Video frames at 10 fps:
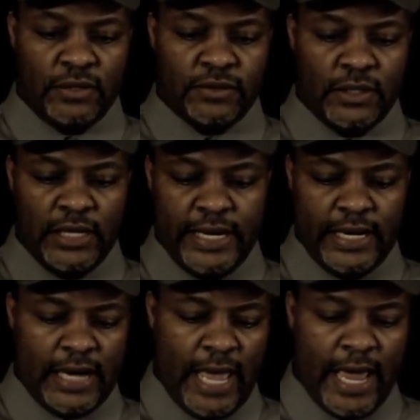
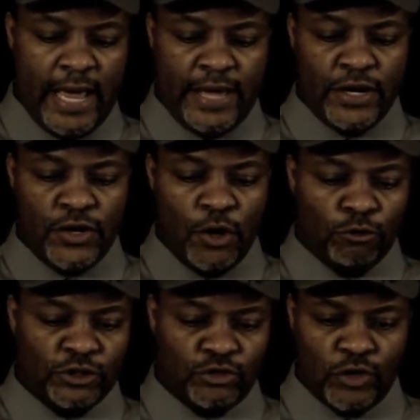lead line and the
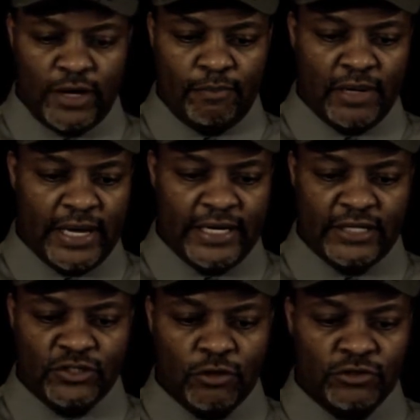notes and try to play
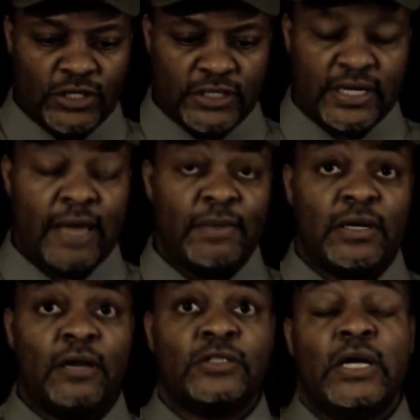these notes at a time,
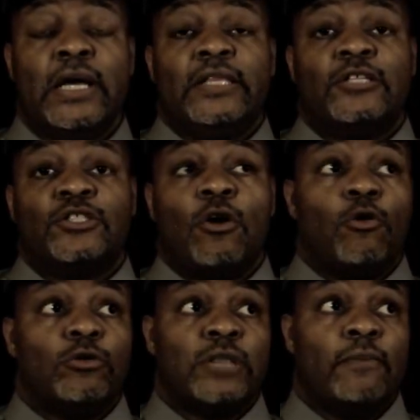because the
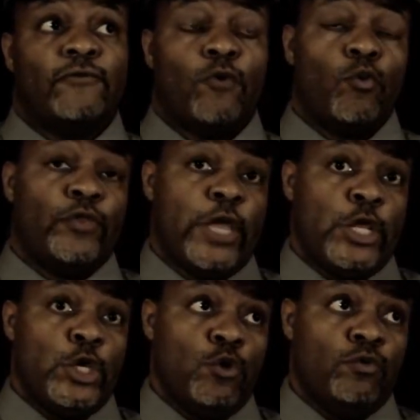solo is coming from
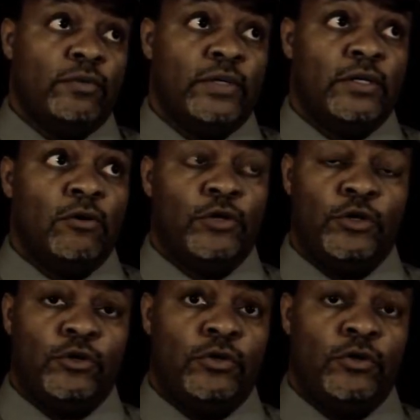within you.
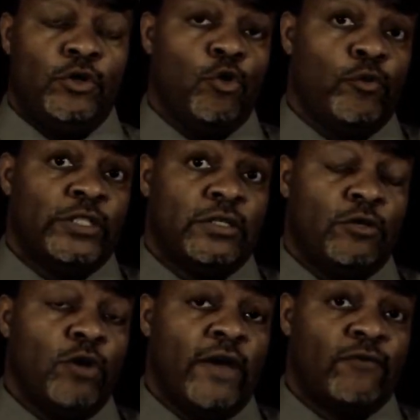You're
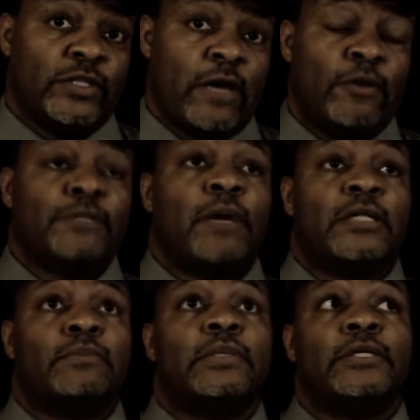left with that
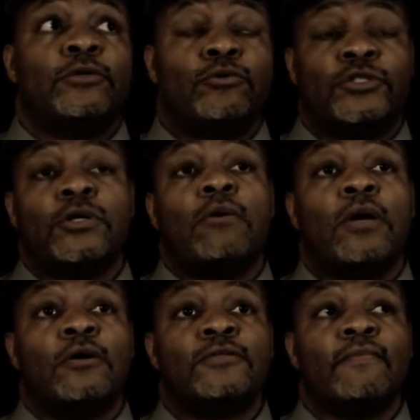responsibility to do the
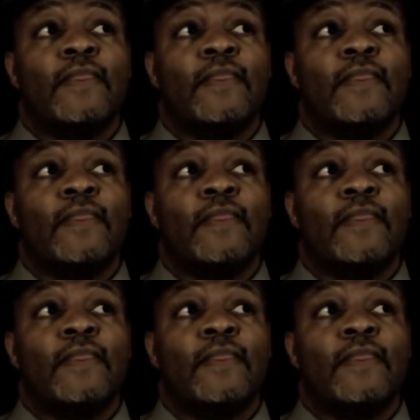solos.